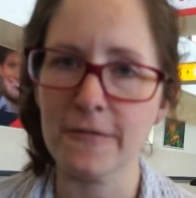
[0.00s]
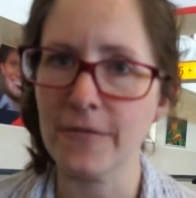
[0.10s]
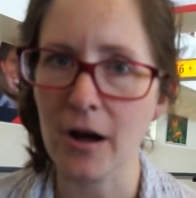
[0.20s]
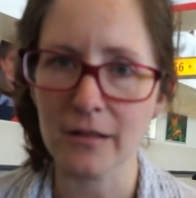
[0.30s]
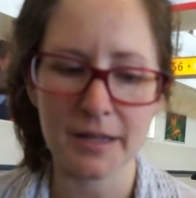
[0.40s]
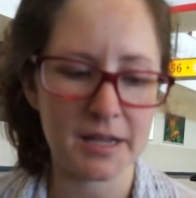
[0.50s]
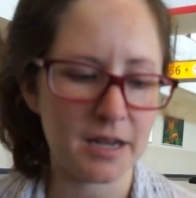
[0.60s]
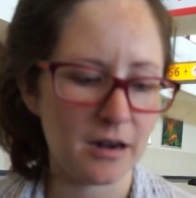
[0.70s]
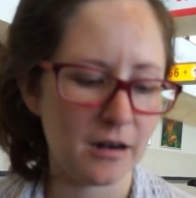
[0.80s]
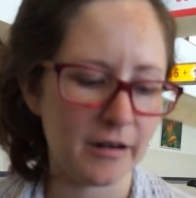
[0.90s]
Fawley
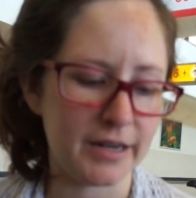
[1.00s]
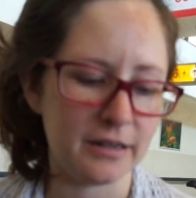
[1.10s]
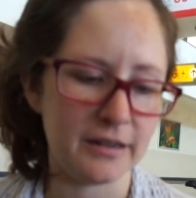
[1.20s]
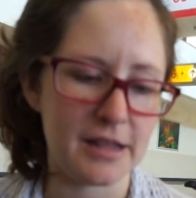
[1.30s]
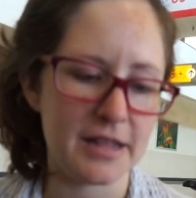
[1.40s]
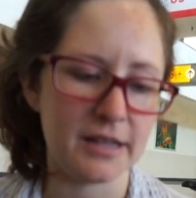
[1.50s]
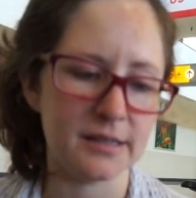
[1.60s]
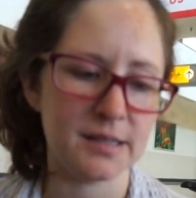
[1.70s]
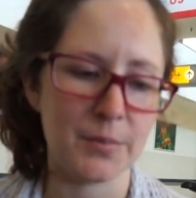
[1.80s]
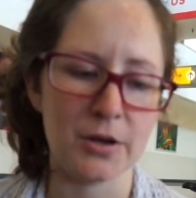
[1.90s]
here, and
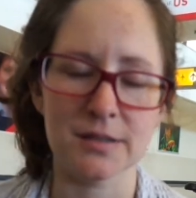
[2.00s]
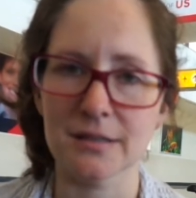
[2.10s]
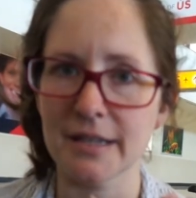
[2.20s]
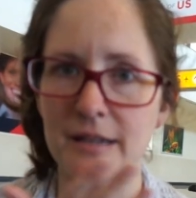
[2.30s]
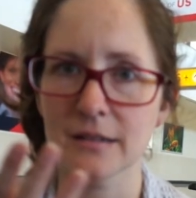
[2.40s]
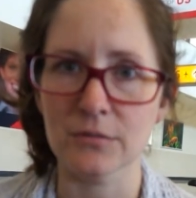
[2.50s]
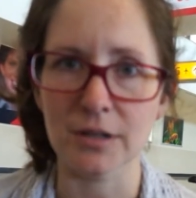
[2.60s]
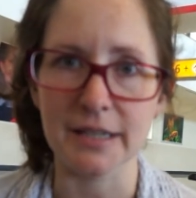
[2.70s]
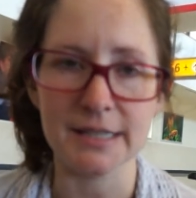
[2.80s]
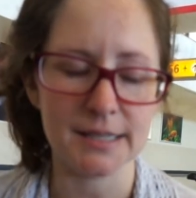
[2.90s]
he's supposedly
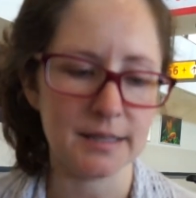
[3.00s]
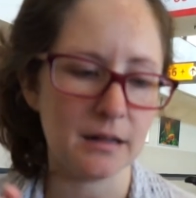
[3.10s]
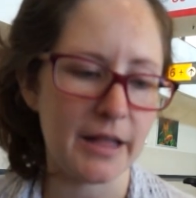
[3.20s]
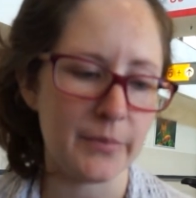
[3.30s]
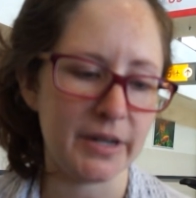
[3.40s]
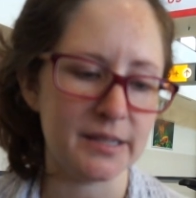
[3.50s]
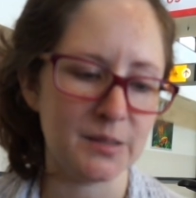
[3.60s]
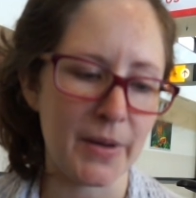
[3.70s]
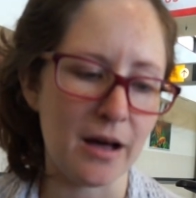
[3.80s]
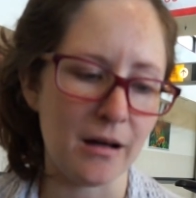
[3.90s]
released this calamity
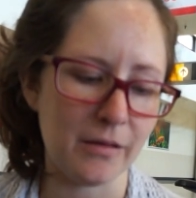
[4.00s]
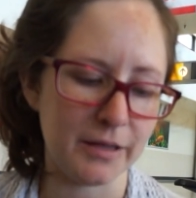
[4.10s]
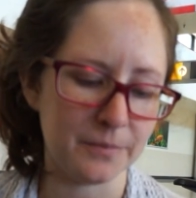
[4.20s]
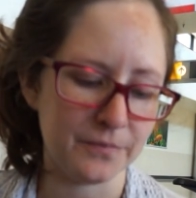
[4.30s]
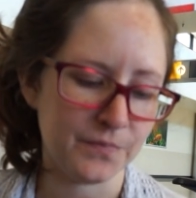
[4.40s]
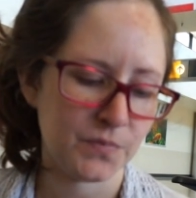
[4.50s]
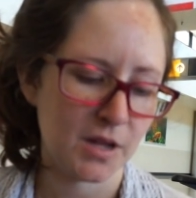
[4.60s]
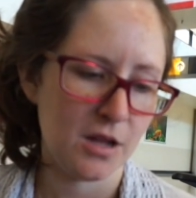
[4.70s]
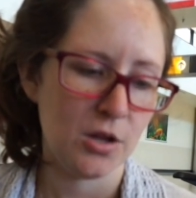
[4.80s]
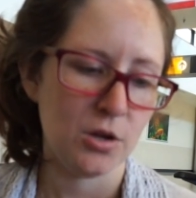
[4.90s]
spell, and
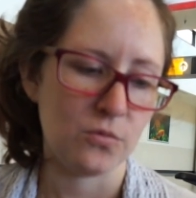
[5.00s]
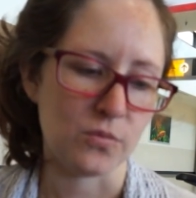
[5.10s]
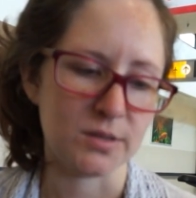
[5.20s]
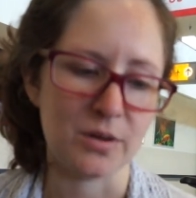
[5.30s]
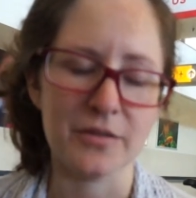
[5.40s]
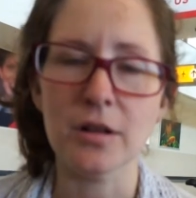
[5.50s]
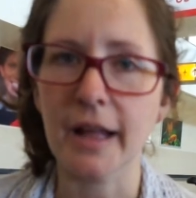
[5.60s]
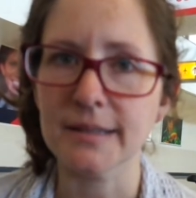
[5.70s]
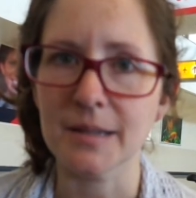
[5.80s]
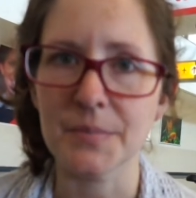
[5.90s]
we're sort of
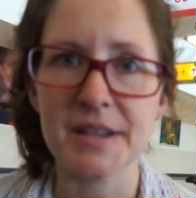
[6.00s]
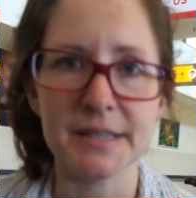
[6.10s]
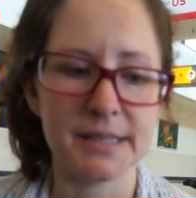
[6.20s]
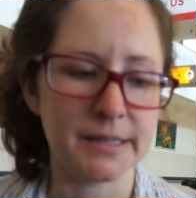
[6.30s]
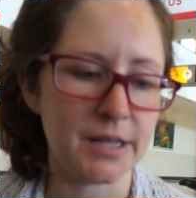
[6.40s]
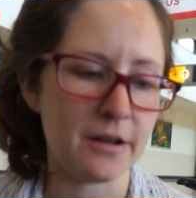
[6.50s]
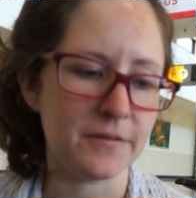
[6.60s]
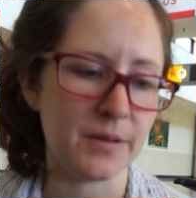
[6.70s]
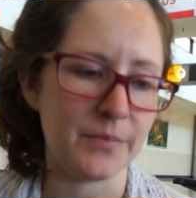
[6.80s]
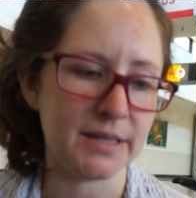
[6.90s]
collecting pieces of
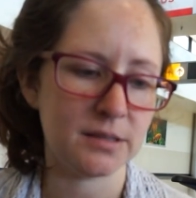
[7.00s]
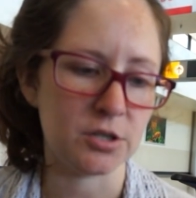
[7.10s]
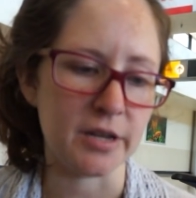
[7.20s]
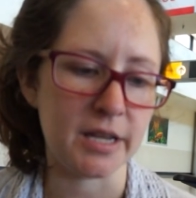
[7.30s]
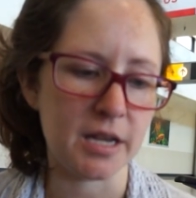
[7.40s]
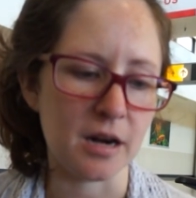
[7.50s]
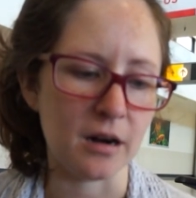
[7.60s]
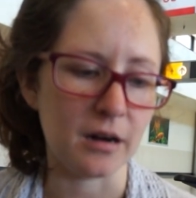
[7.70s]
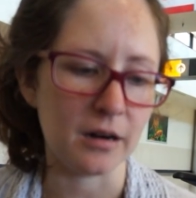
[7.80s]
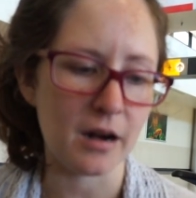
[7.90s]
the mystery
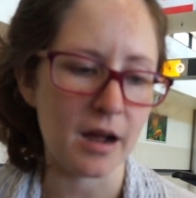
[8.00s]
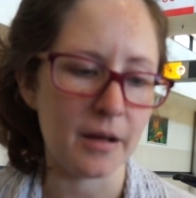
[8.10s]
here.